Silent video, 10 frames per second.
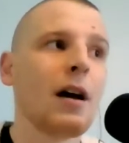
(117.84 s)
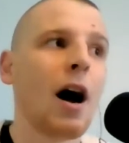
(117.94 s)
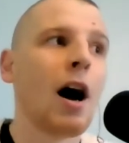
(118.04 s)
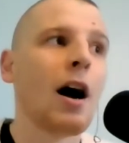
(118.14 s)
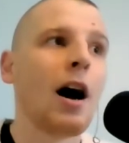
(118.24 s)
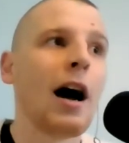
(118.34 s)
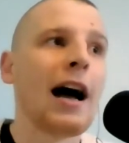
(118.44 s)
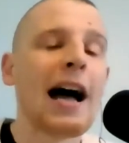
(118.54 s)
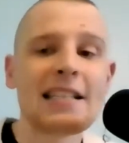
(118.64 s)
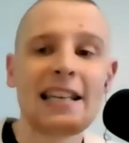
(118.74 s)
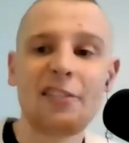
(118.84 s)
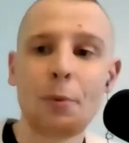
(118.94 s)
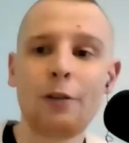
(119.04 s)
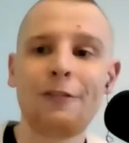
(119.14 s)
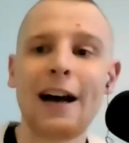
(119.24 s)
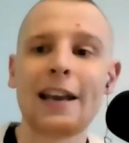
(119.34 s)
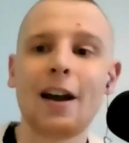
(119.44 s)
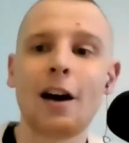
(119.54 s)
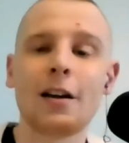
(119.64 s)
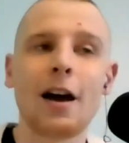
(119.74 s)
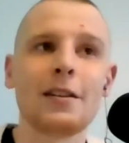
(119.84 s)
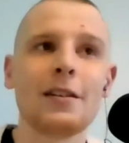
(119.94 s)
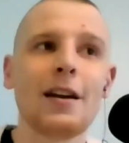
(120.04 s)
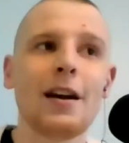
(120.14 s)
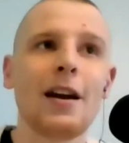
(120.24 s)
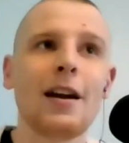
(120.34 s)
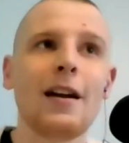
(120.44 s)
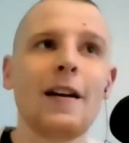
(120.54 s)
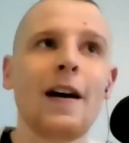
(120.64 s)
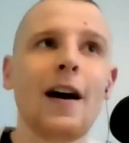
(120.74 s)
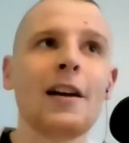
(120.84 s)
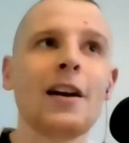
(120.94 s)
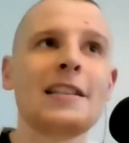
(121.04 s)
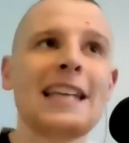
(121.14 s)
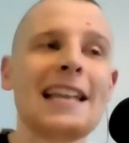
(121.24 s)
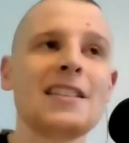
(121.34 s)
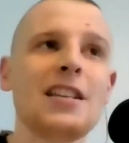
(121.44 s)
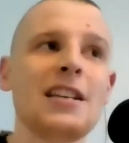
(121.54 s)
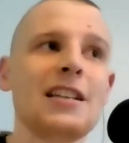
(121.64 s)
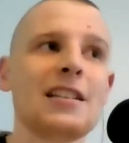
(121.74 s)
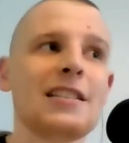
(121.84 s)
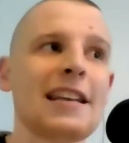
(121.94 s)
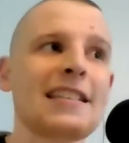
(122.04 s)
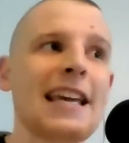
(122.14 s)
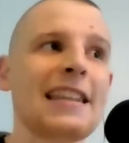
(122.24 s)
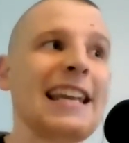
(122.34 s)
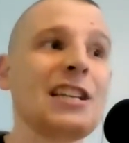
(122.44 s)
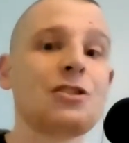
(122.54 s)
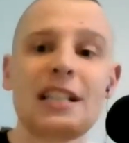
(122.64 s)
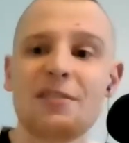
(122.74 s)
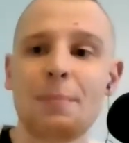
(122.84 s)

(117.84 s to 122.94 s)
a Liverpool fan, I tend to say that injuries